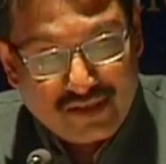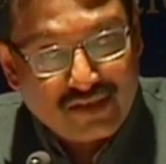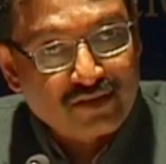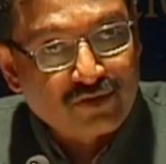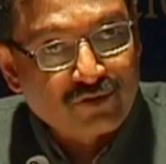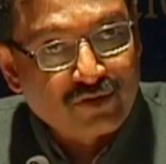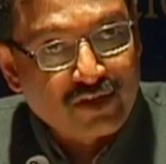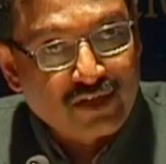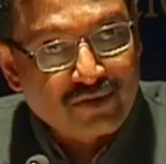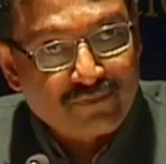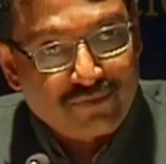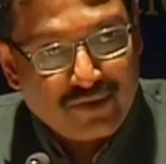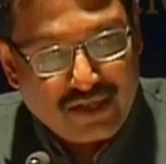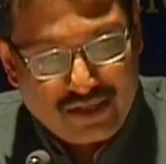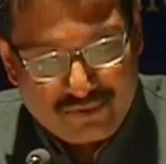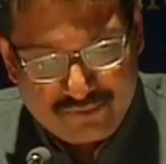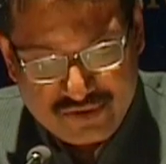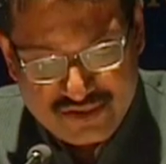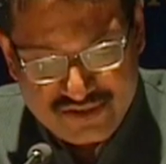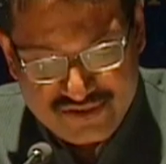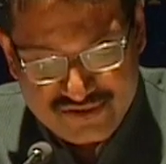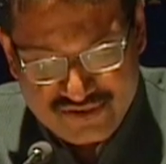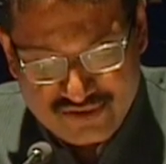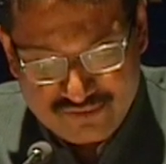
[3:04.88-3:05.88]
including Prime
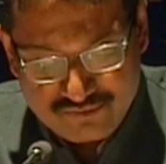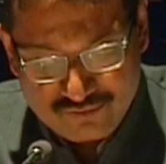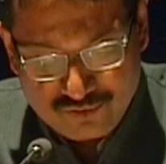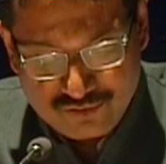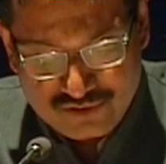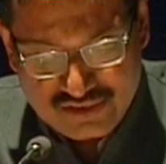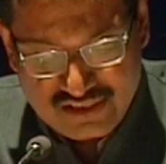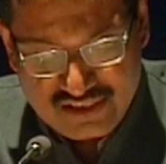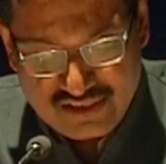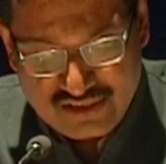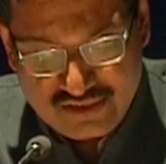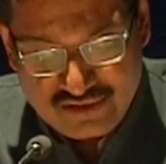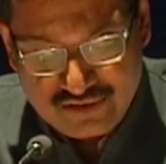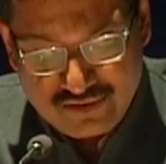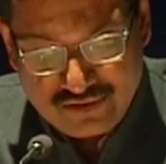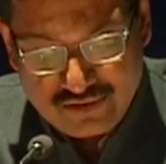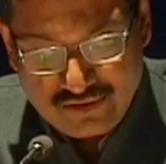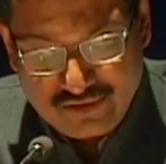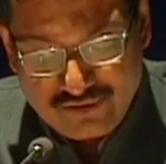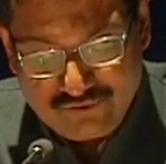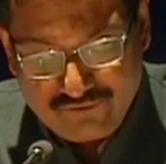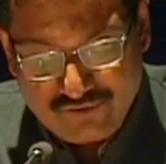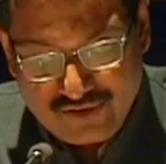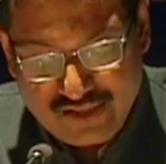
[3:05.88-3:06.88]
Minister
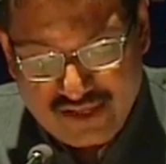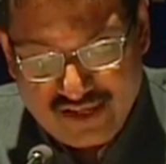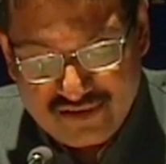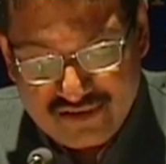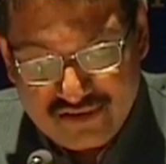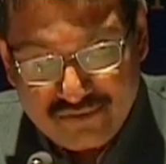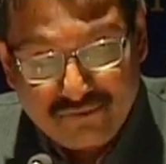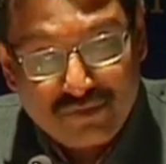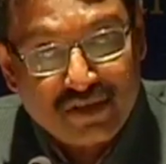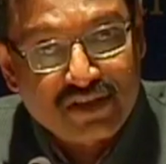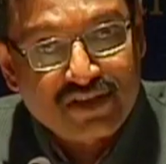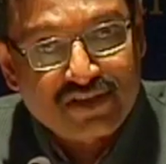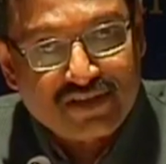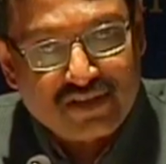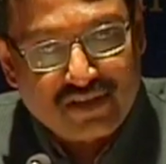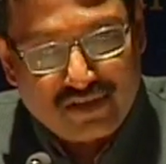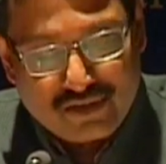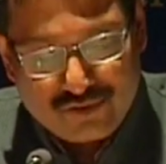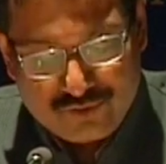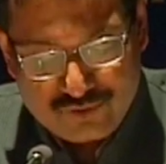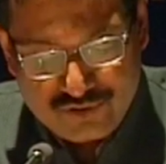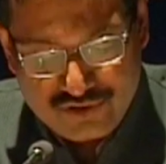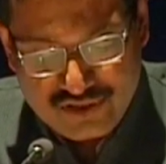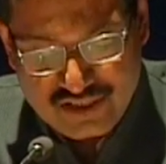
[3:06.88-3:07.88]
Modi, Finance Minister
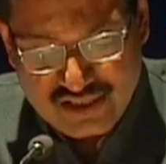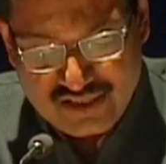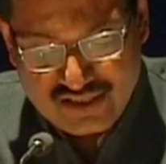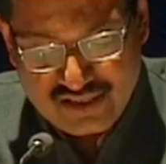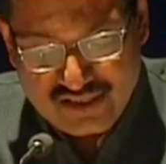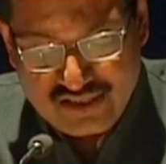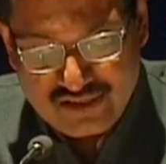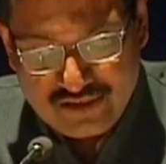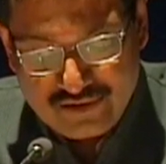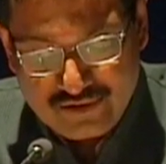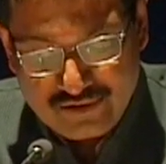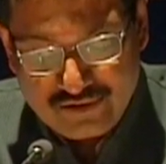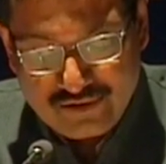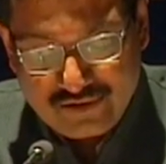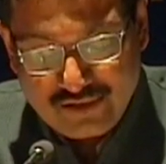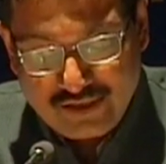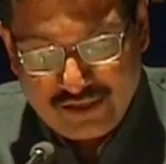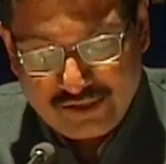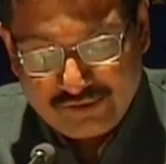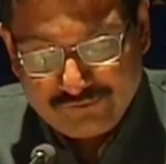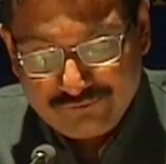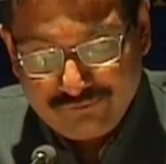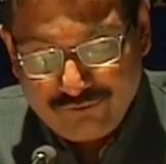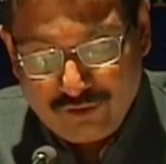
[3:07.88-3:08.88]
Arun Jaitley,
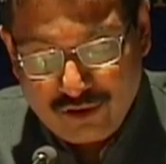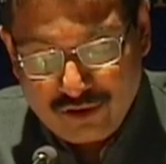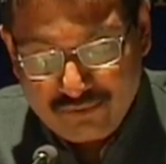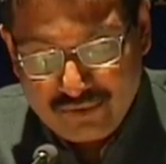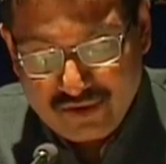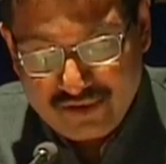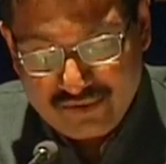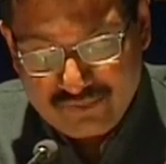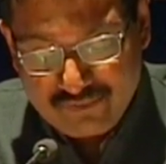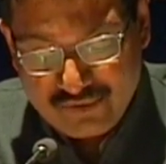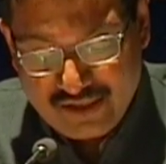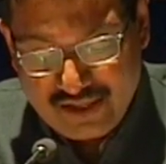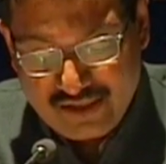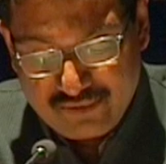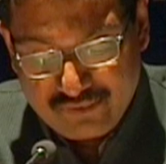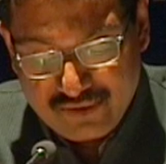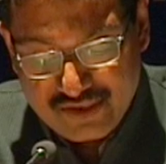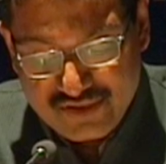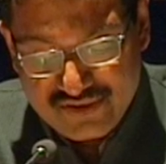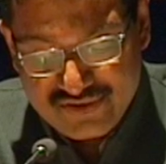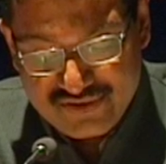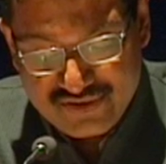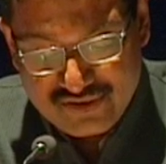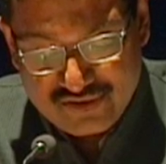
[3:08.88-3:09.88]
and former Prime
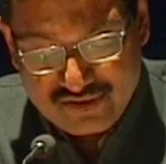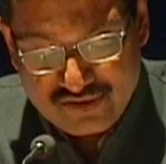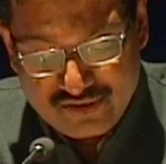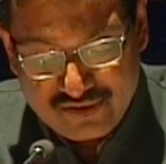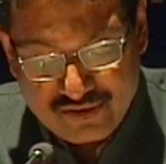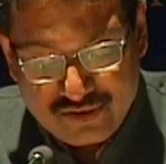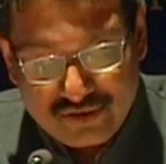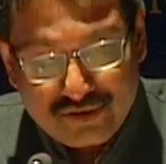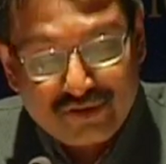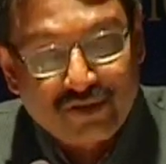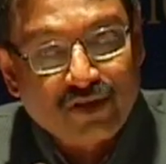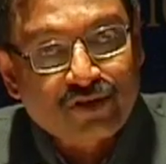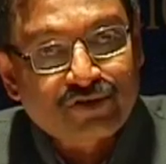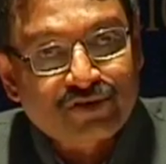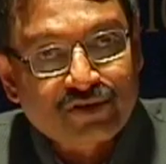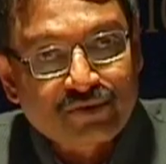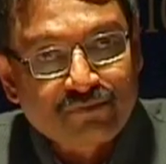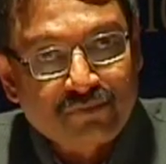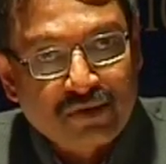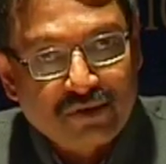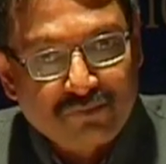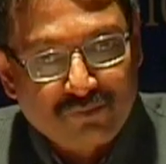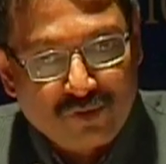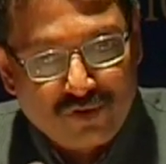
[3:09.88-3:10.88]
Minister Dr.
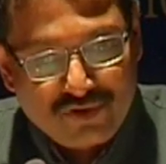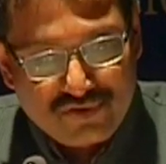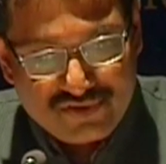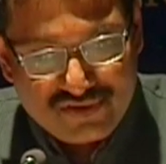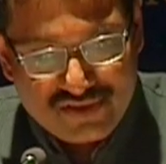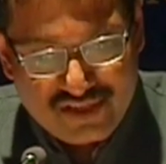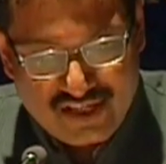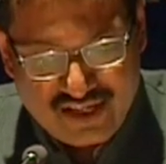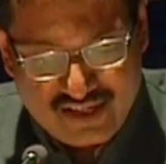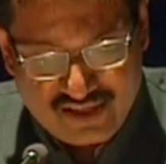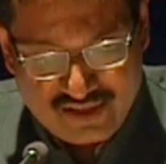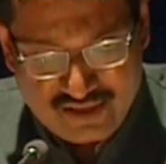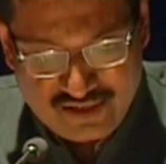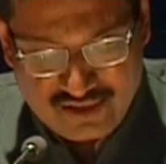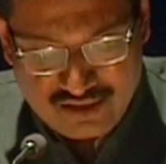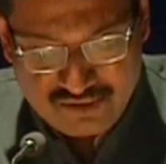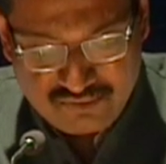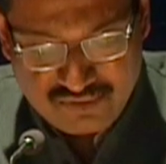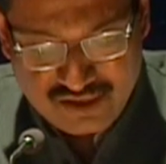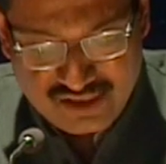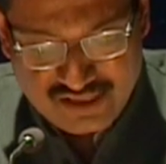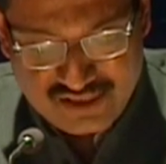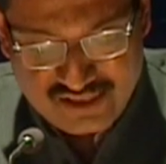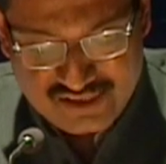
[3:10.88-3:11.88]
Manmohan Singh,
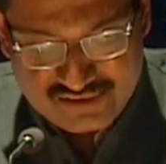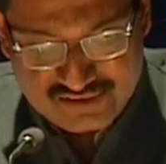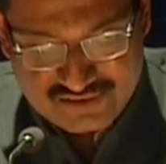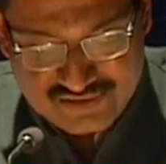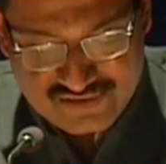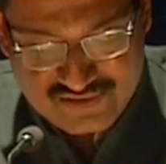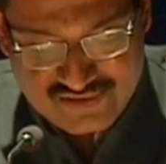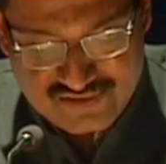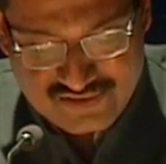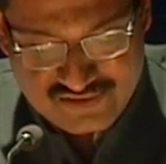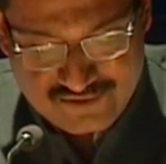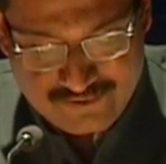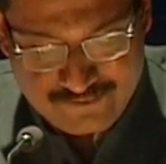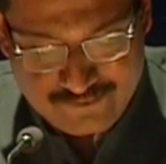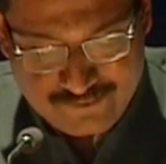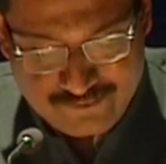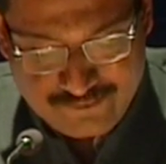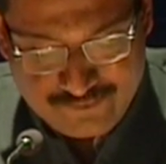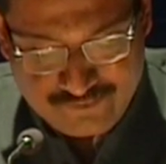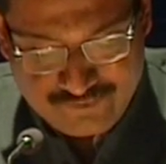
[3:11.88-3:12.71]
among others.